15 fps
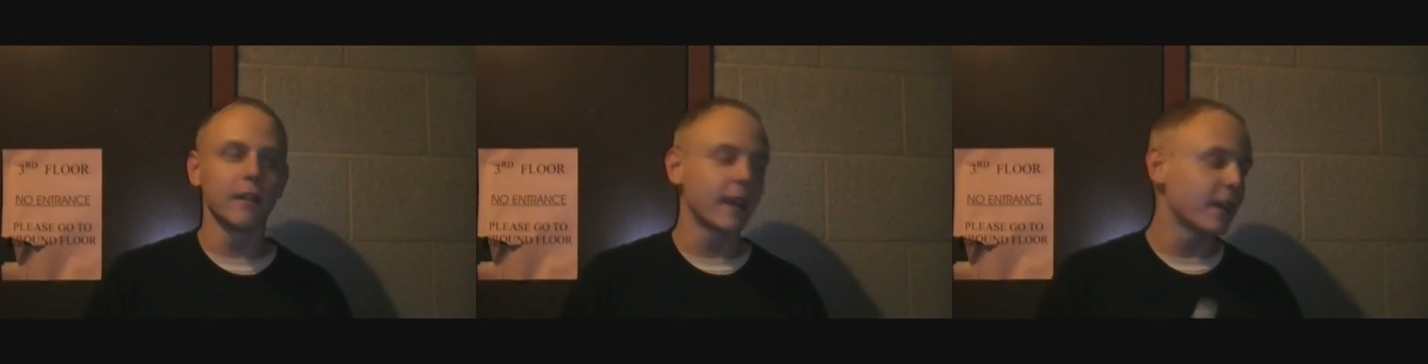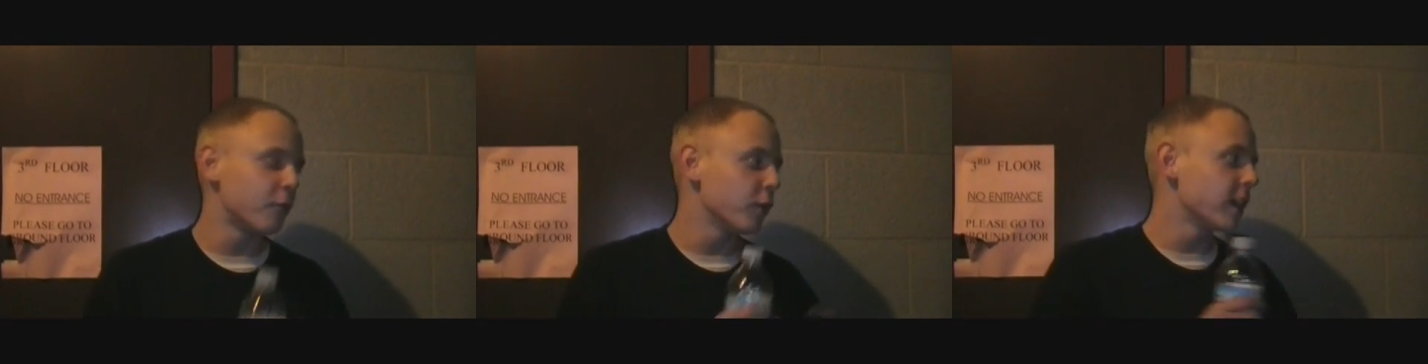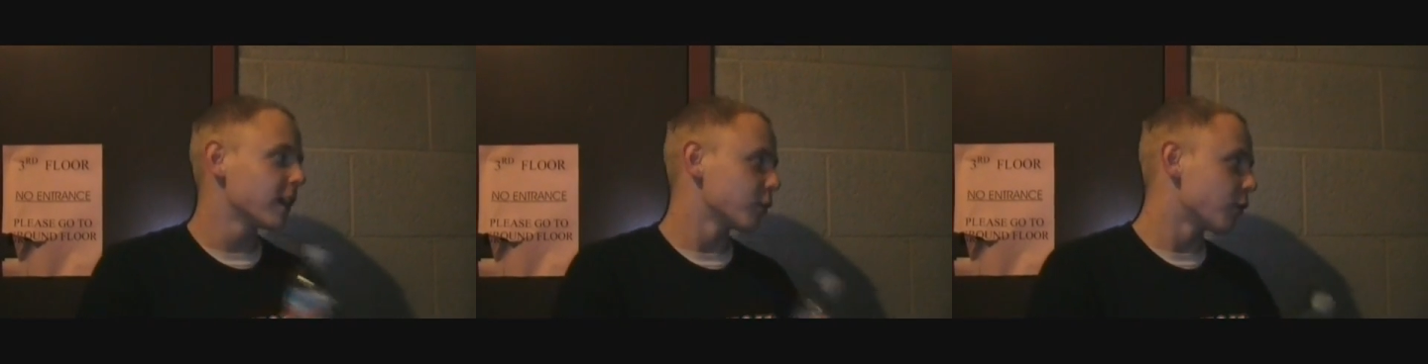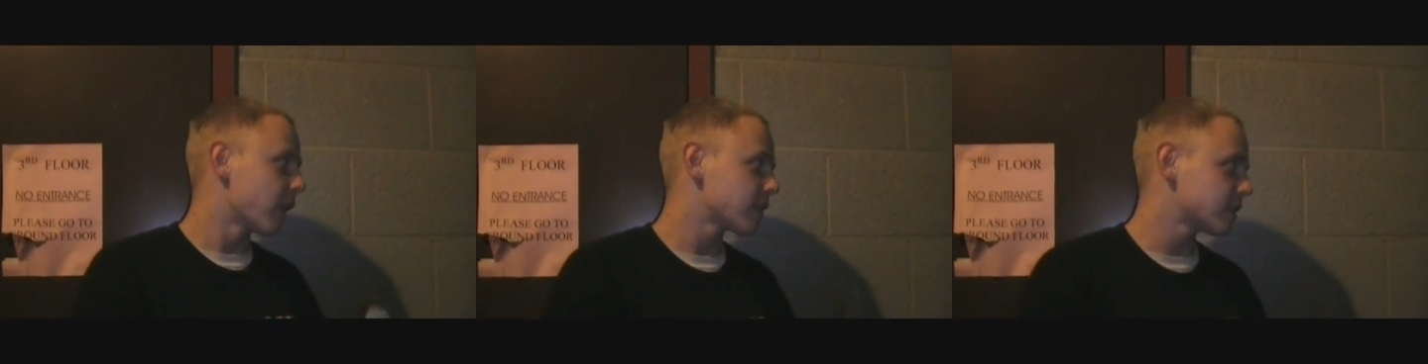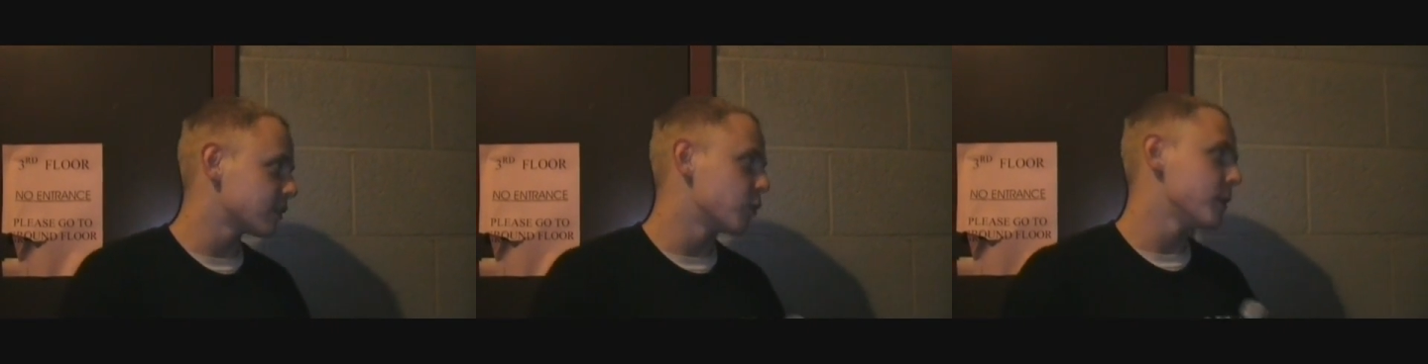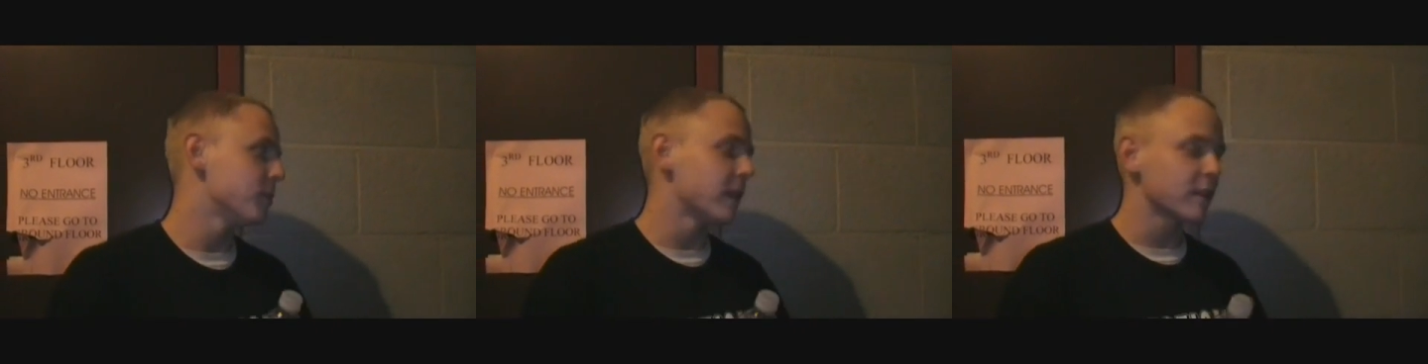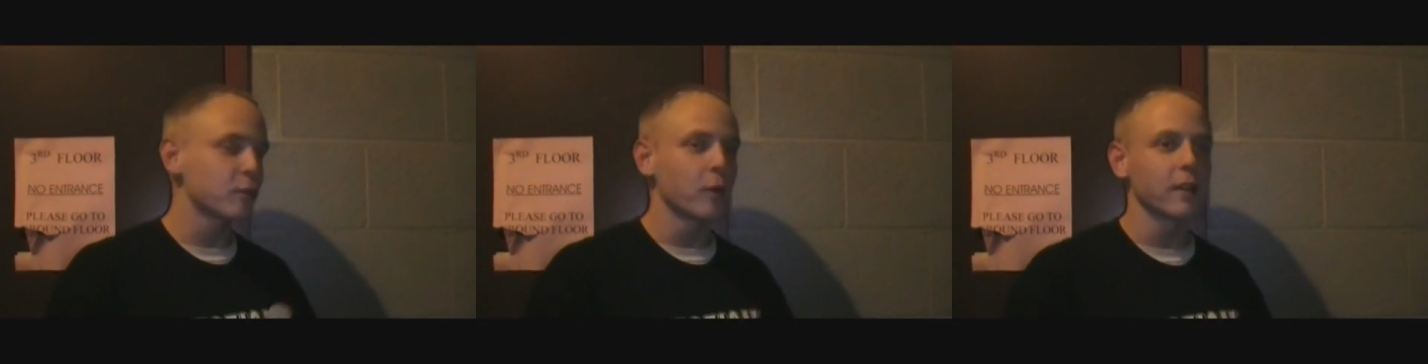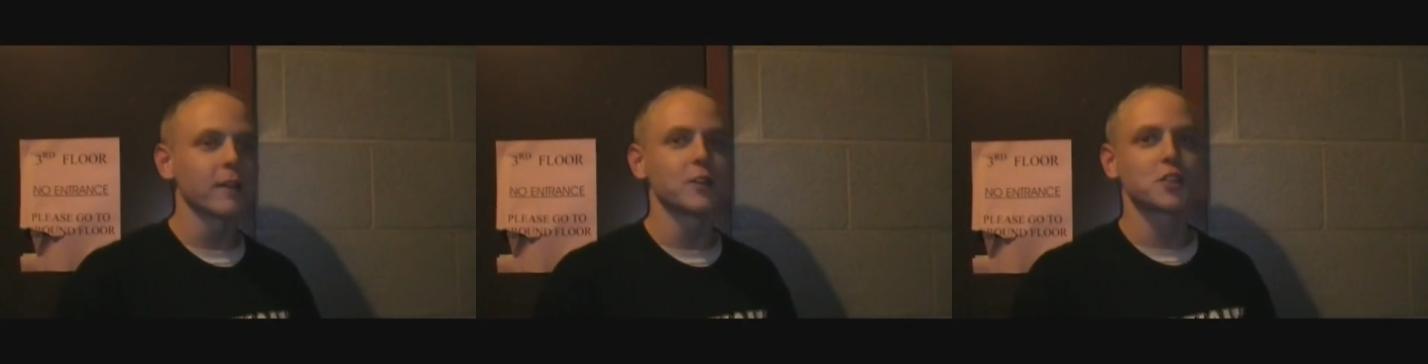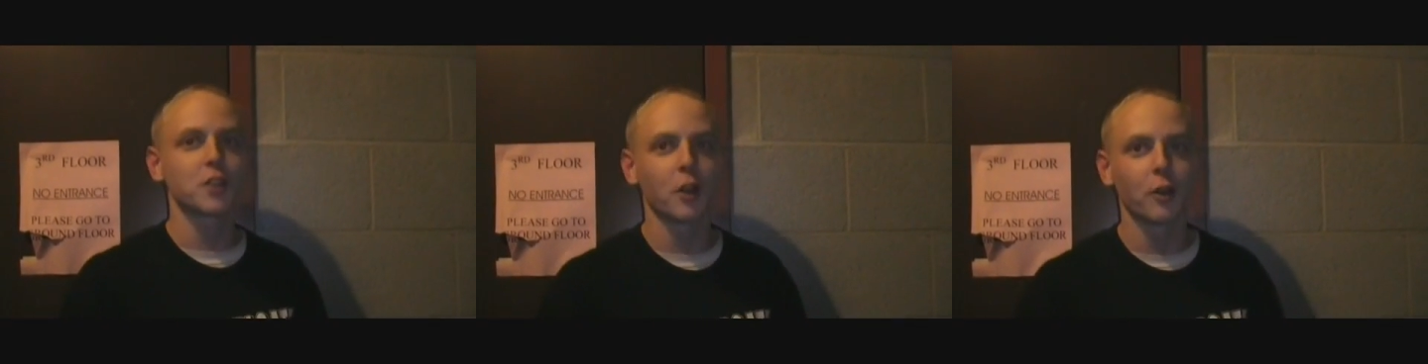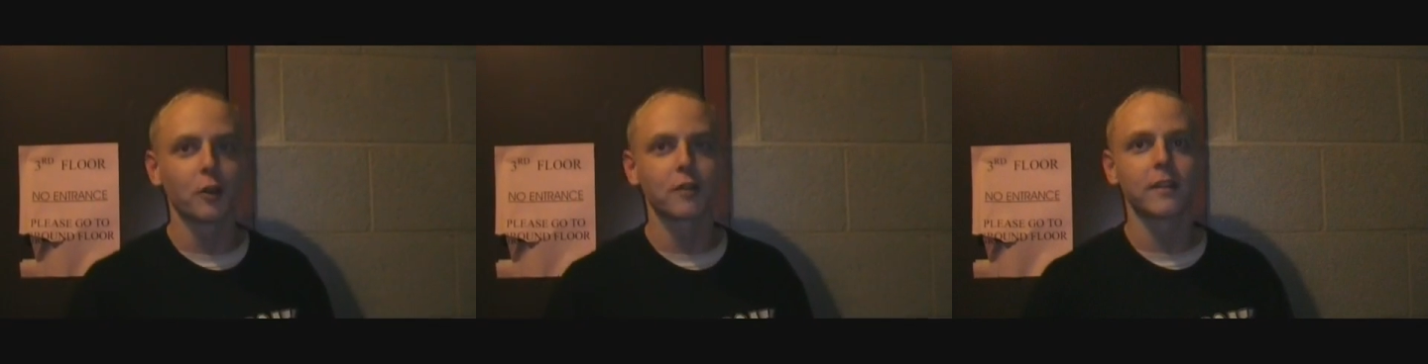Like if we get arrested and we miss one of the
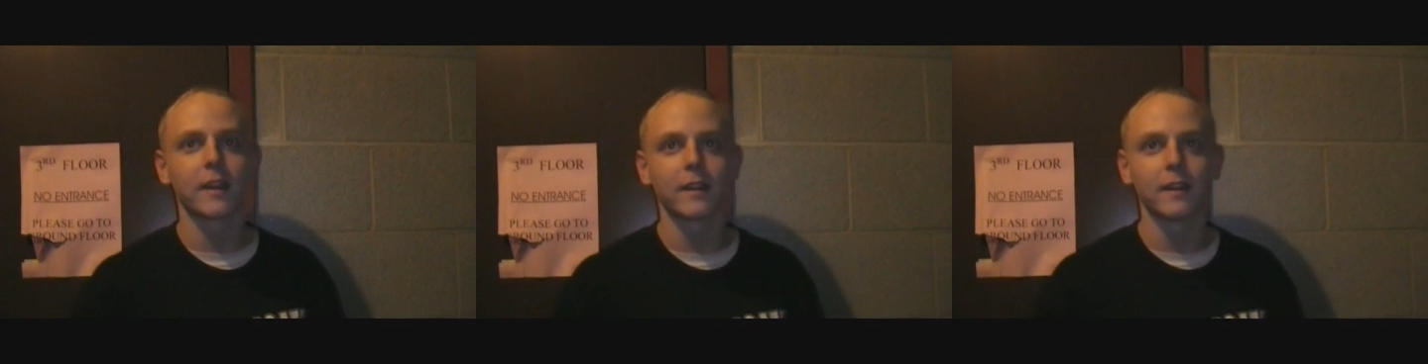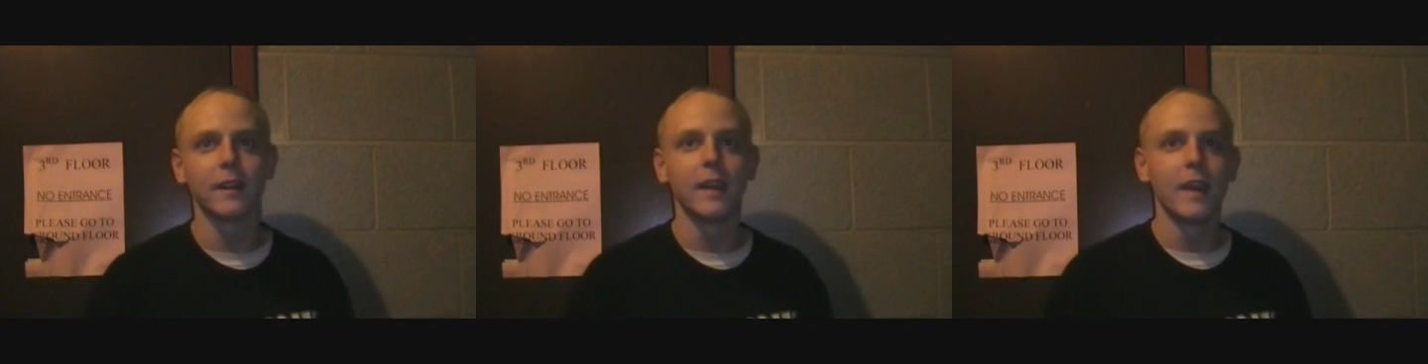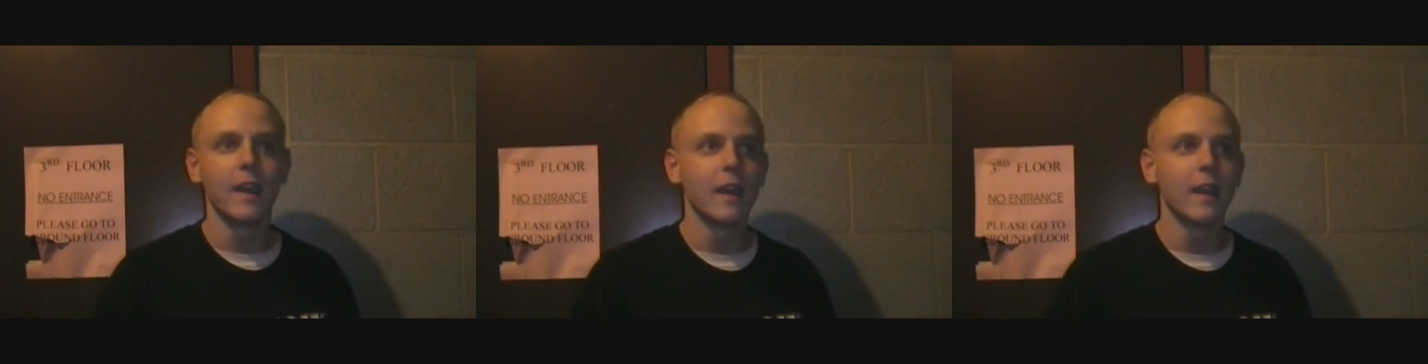shows, then